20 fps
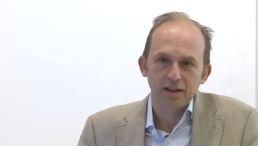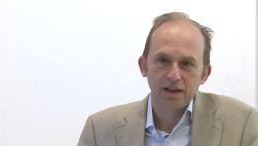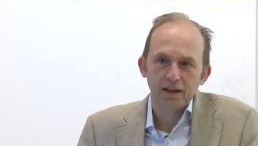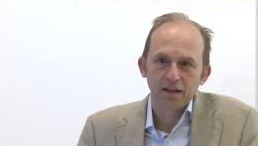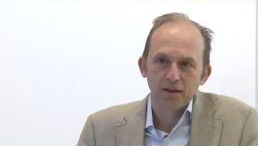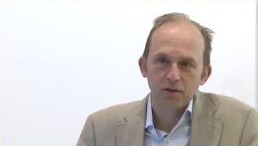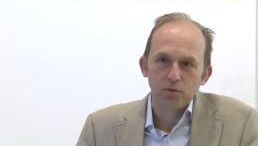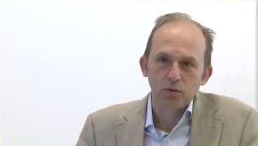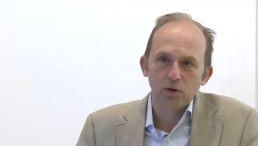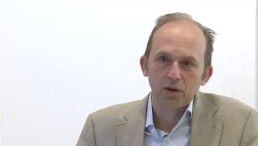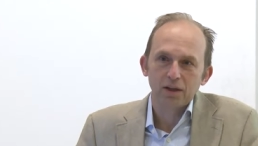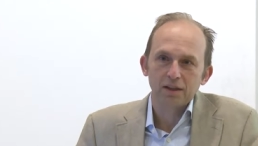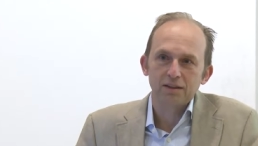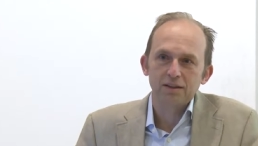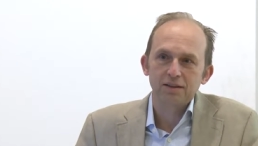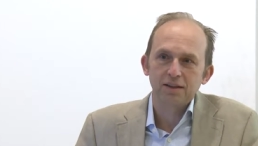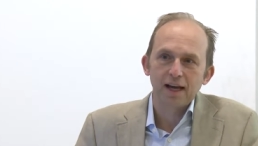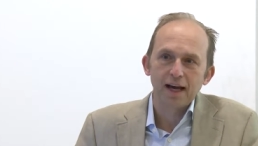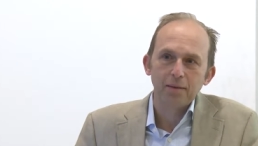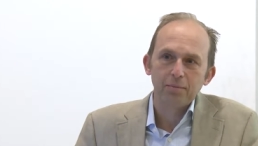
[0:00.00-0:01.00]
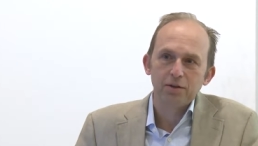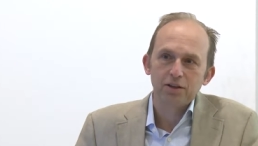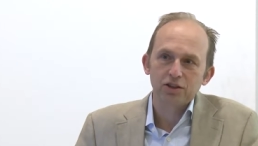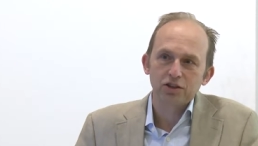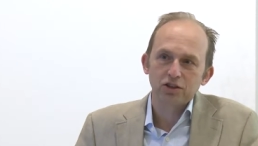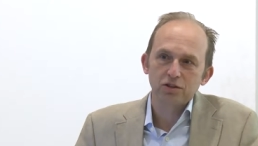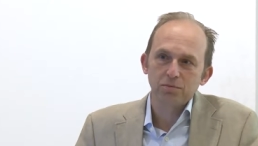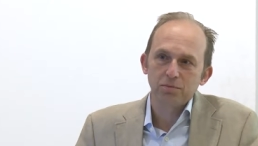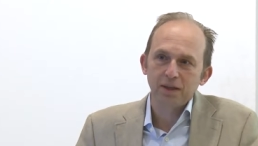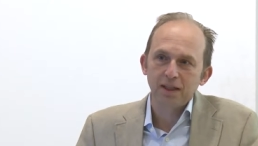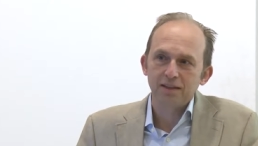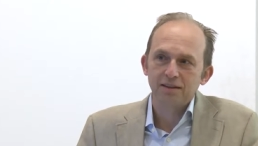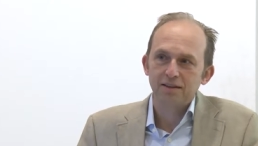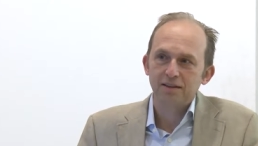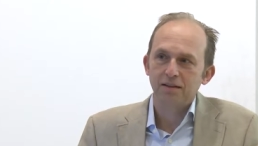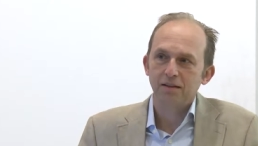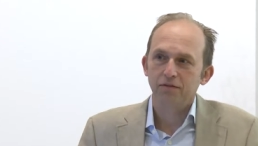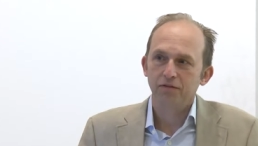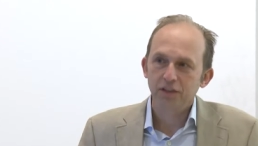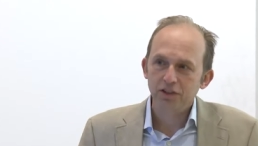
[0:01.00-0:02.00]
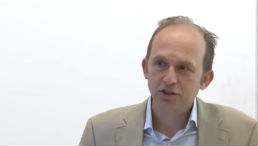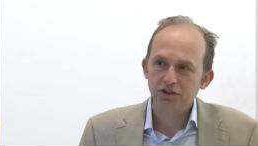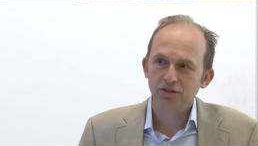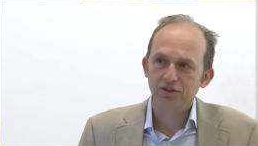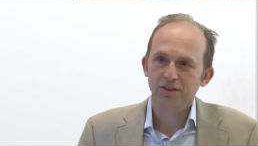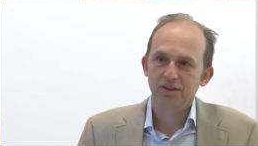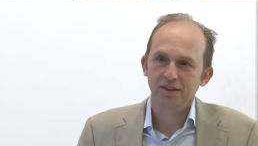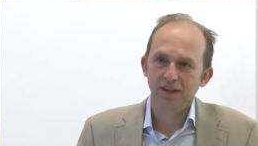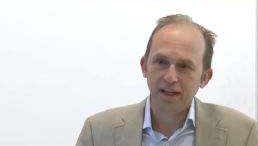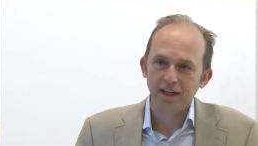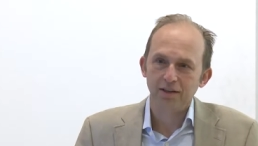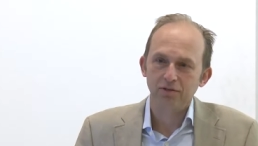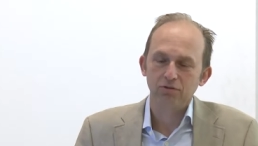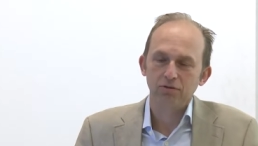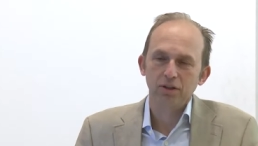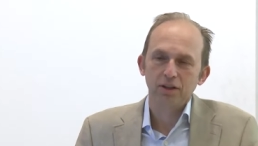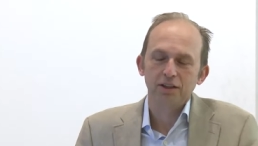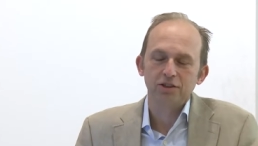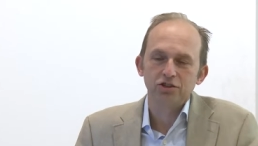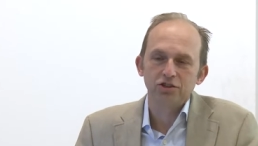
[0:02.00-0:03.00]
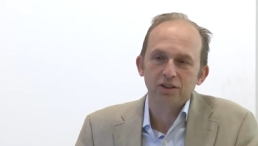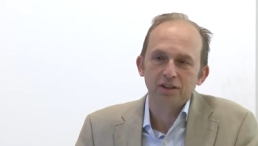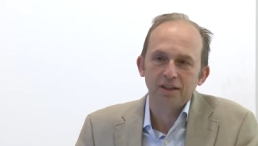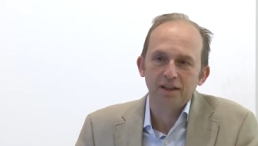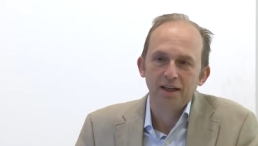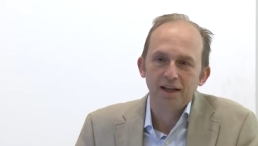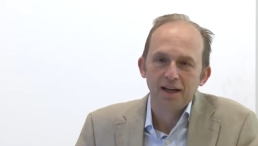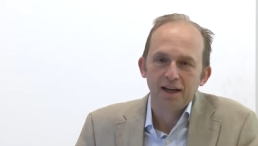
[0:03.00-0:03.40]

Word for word: And the word established means official state religion.